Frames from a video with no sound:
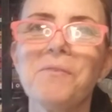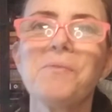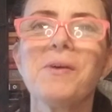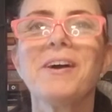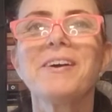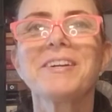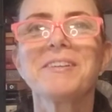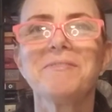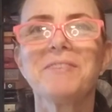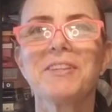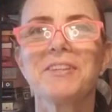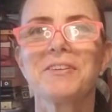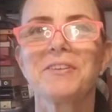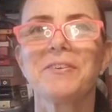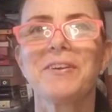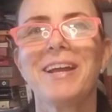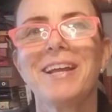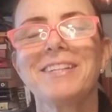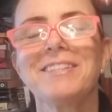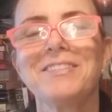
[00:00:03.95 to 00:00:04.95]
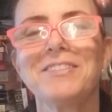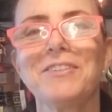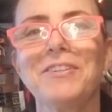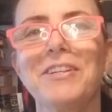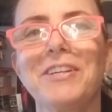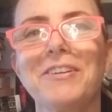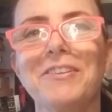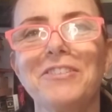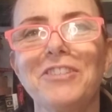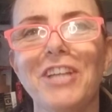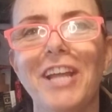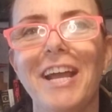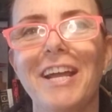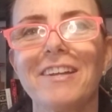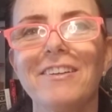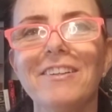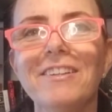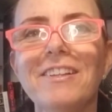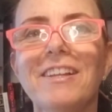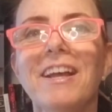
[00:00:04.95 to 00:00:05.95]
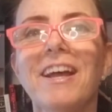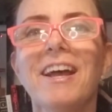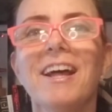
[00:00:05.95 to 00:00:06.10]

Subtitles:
Welcome to the Create Studio channel.